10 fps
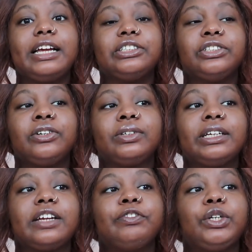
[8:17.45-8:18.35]
And you know,
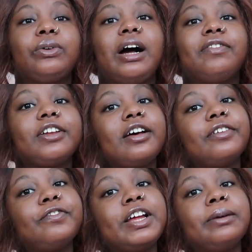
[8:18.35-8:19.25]
like if you don't have a lot
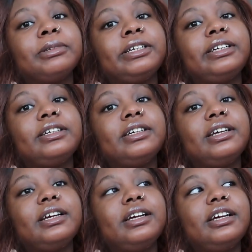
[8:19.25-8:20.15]
of family
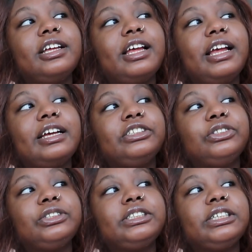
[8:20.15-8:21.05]
and
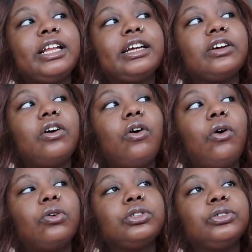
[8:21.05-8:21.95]
you see like
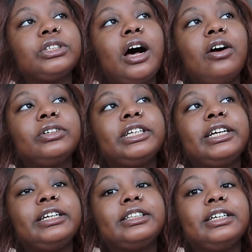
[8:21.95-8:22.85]
all those
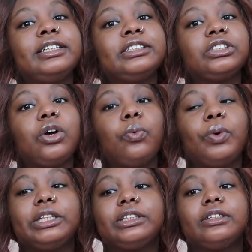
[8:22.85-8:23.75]
holiday things
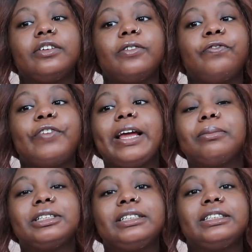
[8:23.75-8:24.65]
with
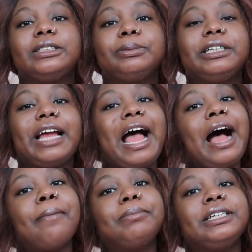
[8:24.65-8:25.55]
families being
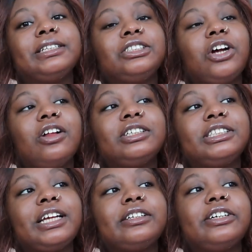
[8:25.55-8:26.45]
happy and jolly
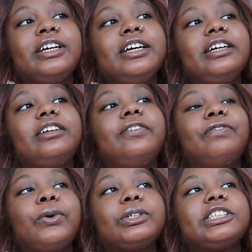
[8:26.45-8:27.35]
together, it
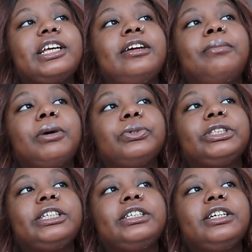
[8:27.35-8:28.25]
evokes an
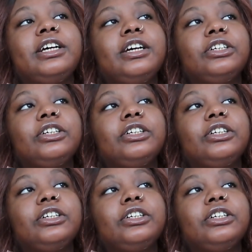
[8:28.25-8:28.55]
emotion.